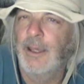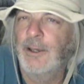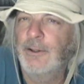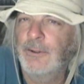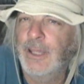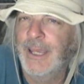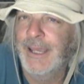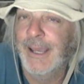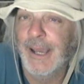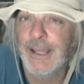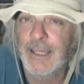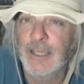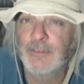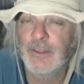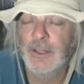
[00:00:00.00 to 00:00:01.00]
okay,
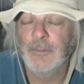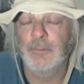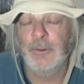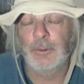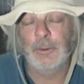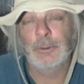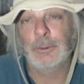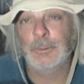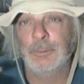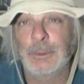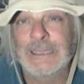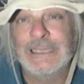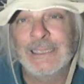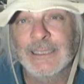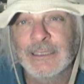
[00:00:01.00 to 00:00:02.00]
I give up.
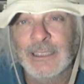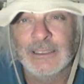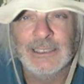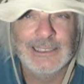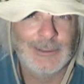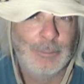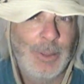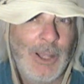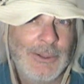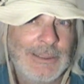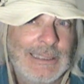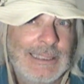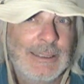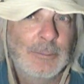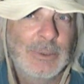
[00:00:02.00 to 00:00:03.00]
Christians are
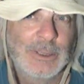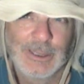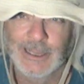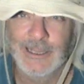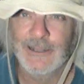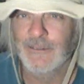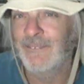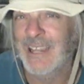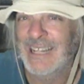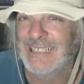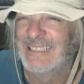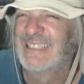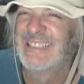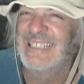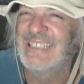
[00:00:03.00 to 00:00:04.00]
supposed to believe
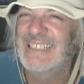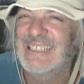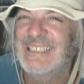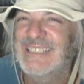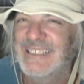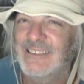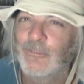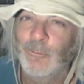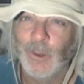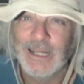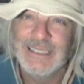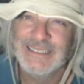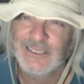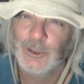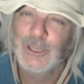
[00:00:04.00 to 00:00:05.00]
that Jesus
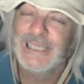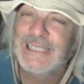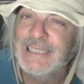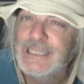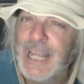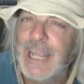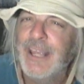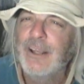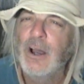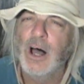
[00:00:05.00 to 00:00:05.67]
was or is a